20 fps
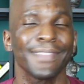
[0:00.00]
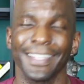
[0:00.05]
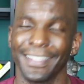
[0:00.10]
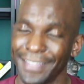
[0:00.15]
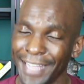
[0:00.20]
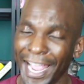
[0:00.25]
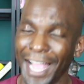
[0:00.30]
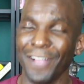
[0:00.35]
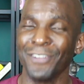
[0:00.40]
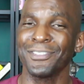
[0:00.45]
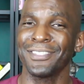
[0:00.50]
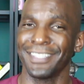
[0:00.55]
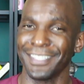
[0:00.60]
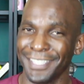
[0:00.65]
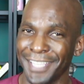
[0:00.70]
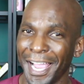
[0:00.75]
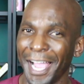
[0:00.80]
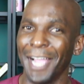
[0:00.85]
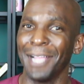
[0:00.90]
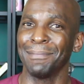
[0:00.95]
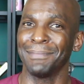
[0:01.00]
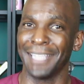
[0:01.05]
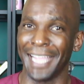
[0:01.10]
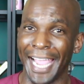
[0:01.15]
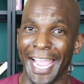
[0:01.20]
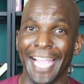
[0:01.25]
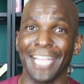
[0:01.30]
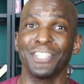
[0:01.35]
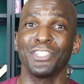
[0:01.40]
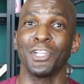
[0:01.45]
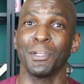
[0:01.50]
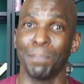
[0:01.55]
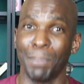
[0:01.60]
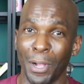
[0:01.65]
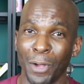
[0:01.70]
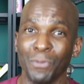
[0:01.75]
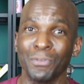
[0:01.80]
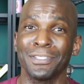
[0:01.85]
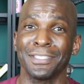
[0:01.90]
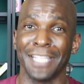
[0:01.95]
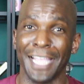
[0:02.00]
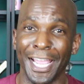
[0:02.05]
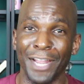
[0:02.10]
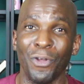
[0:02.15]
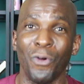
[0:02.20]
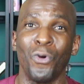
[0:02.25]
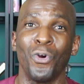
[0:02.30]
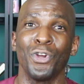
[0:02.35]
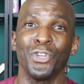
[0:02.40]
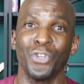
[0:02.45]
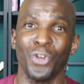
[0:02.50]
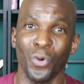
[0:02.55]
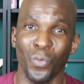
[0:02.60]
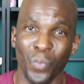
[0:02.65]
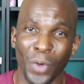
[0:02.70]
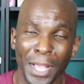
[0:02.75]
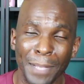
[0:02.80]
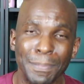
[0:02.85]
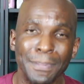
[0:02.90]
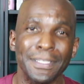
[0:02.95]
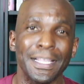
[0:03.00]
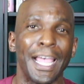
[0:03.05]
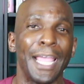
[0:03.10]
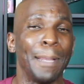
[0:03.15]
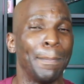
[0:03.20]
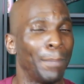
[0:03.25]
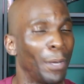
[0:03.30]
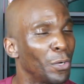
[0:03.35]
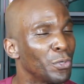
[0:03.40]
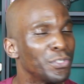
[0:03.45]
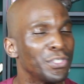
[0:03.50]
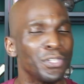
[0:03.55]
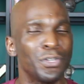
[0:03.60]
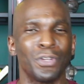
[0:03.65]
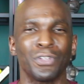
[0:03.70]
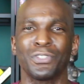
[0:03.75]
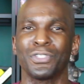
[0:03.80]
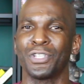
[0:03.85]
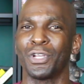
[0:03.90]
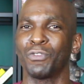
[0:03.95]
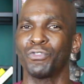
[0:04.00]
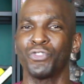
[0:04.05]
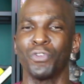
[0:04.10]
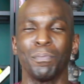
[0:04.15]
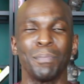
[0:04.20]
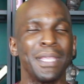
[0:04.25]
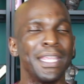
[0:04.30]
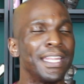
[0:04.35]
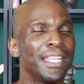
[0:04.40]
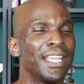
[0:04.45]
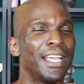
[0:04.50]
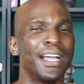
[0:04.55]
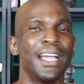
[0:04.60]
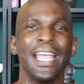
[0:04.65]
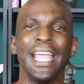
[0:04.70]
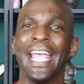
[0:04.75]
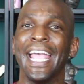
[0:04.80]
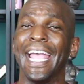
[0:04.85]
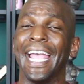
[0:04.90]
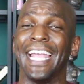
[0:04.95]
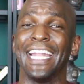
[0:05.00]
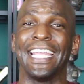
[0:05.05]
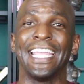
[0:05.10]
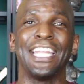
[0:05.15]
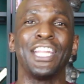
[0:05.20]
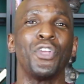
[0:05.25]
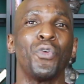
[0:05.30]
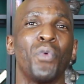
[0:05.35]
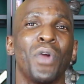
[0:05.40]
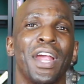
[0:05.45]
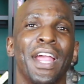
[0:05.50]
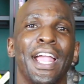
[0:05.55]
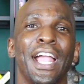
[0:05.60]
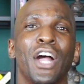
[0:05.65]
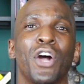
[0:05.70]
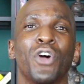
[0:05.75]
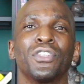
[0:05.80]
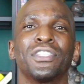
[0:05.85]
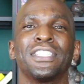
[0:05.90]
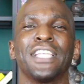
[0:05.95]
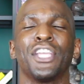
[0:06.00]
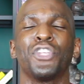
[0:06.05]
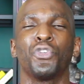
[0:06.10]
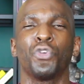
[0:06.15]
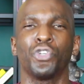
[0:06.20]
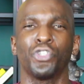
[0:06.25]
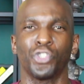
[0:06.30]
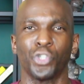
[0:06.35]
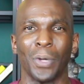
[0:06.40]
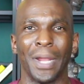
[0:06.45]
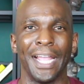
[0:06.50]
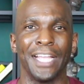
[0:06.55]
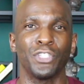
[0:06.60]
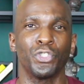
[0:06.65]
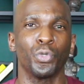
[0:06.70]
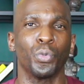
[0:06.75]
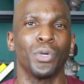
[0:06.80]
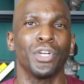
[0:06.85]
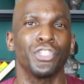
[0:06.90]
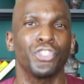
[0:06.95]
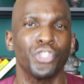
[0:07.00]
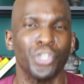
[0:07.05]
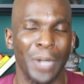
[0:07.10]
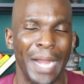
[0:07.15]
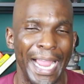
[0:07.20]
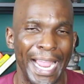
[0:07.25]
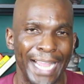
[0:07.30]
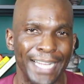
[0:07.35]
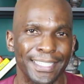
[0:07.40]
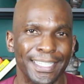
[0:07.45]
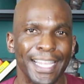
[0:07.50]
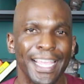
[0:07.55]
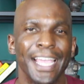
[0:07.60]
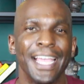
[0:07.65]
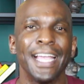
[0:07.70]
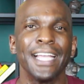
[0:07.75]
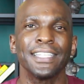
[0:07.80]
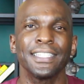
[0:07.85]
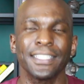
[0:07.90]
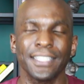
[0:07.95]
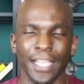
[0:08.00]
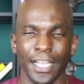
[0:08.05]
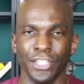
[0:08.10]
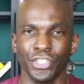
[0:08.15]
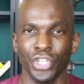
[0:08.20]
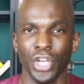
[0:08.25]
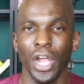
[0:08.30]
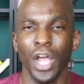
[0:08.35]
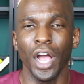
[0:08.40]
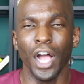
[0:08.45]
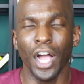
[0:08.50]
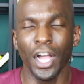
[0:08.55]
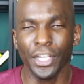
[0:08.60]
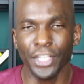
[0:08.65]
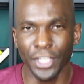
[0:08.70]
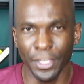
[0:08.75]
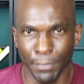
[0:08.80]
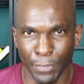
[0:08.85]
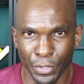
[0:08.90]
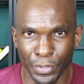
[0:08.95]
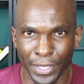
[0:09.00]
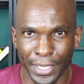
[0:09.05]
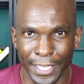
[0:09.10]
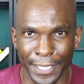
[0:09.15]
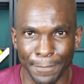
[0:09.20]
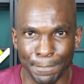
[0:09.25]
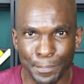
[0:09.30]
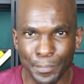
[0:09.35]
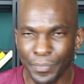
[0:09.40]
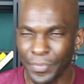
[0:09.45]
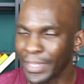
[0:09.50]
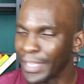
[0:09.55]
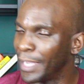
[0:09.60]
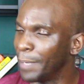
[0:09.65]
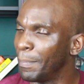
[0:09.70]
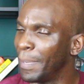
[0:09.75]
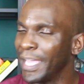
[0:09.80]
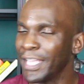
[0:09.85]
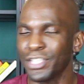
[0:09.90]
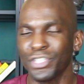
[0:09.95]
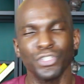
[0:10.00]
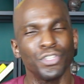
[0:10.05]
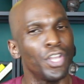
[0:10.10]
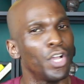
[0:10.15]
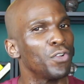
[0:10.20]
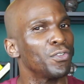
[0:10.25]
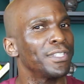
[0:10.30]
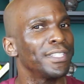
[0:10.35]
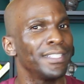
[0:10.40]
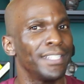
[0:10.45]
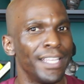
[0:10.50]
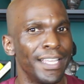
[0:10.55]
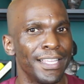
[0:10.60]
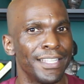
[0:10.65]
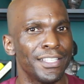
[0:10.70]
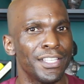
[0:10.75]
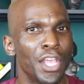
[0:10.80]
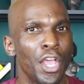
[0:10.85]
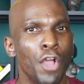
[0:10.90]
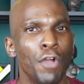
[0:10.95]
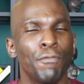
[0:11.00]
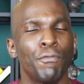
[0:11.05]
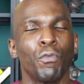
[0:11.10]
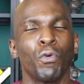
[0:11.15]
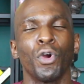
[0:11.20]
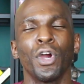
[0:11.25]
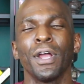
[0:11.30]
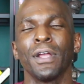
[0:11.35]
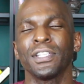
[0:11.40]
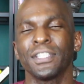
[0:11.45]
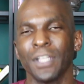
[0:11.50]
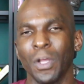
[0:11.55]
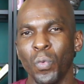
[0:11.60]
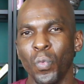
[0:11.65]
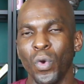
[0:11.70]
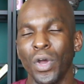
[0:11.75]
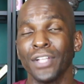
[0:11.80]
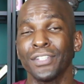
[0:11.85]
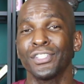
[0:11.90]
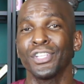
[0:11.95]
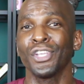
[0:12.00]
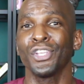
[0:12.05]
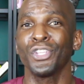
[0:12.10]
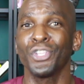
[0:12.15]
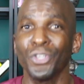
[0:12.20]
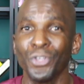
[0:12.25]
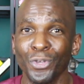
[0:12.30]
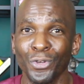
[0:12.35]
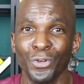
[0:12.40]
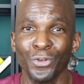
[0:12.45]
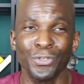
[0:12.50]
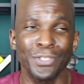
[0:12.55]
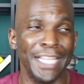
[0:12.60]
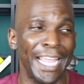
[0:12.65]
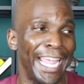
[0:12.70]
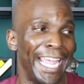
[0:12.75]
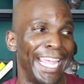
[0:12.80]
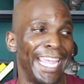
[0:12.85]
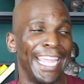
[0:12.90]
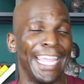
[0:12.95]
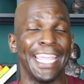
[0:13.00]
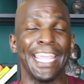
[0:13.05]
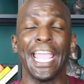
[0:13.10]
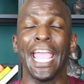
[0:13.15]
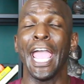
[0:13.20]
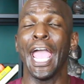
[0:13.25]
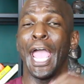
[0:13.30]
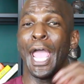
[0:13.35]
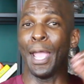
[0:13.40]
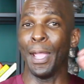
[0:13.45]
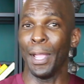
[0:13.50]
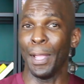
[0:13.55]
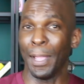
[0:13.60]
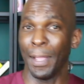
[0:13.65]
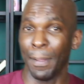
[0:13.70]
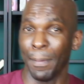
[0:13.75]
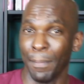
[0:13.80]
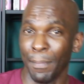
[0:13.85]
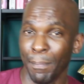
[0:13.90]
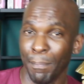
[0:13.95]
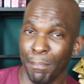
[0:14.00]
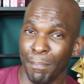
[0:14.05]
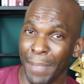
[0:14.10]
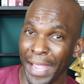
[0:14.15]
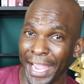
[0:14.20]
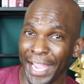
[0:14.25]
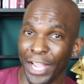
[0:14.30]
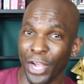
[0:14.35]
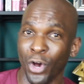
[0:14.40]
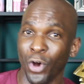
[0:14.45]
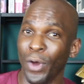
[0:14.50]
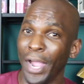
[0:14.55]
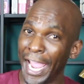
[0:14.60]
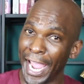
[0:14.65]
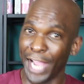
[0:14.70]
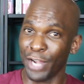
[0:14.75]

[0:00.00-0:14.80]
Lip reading: Now's the time to actually post that on your website, post it on social media, and anywhere else that you're trying to attract such a community. It makes no sense for someone to use a male,